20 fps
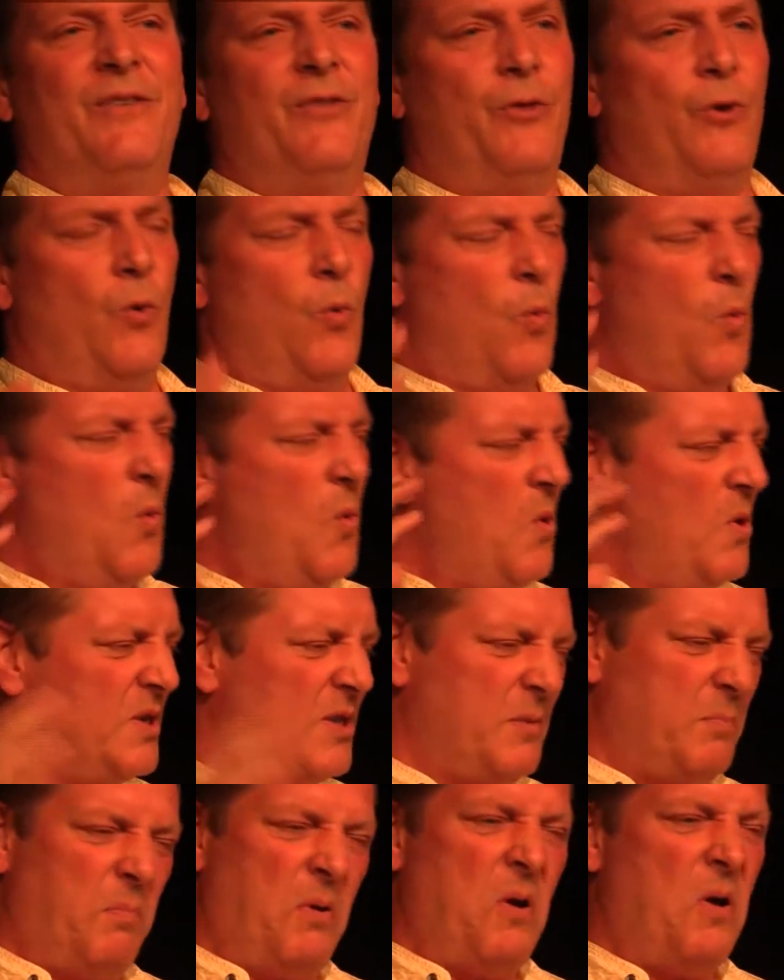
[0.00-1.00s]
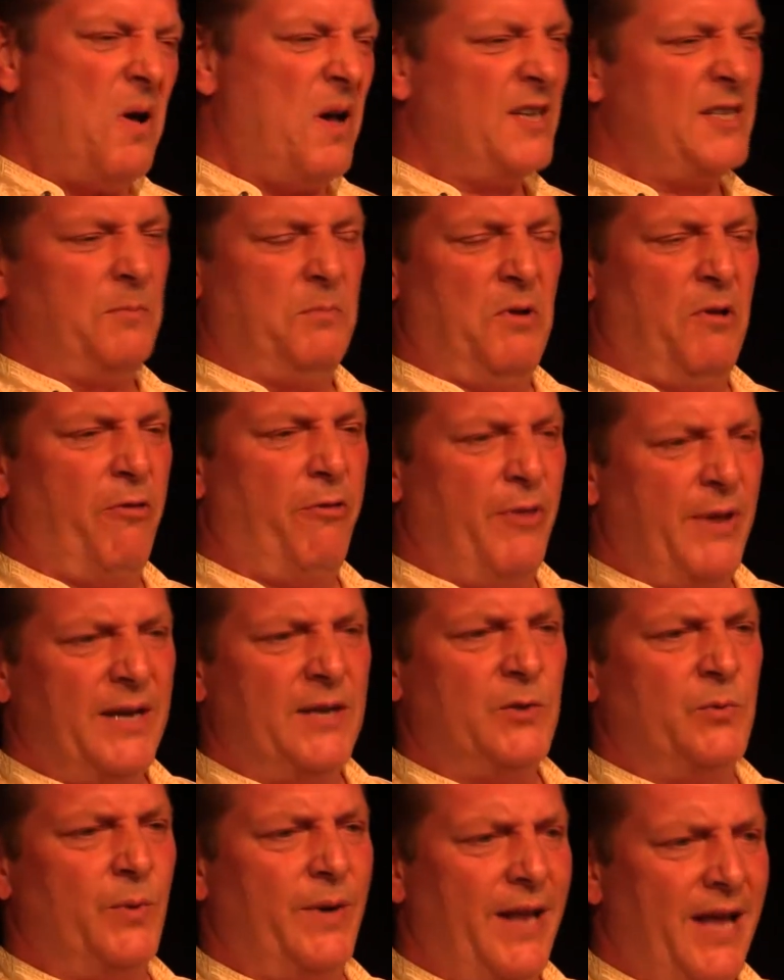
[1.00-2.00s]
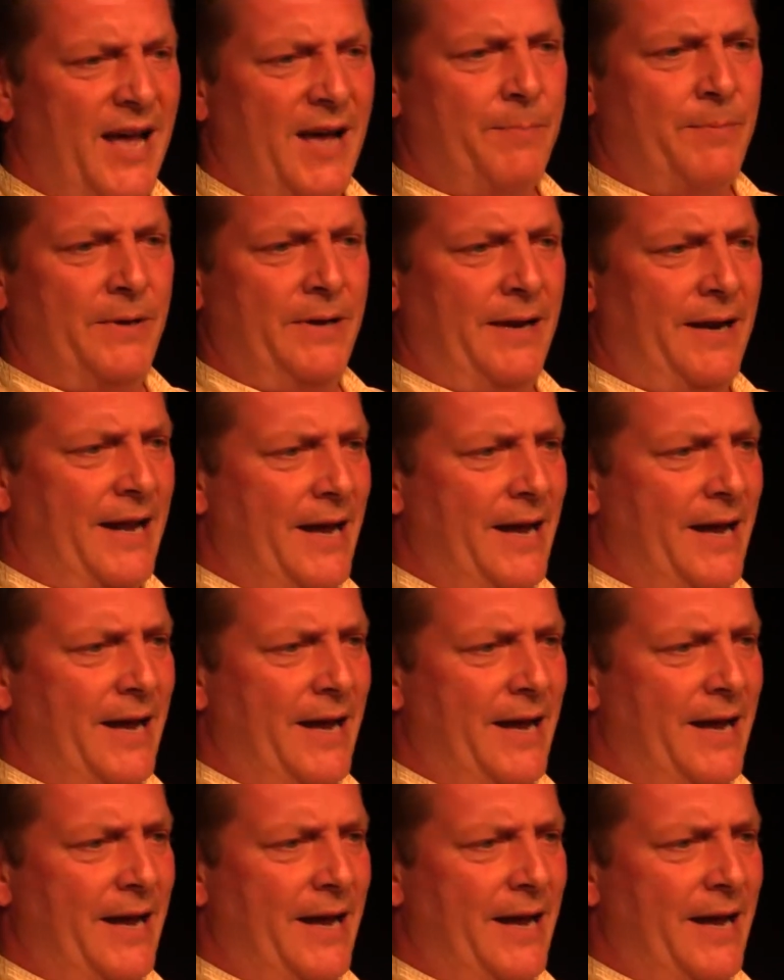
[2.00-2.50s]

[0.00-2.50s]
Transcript: The worst possible things would happen,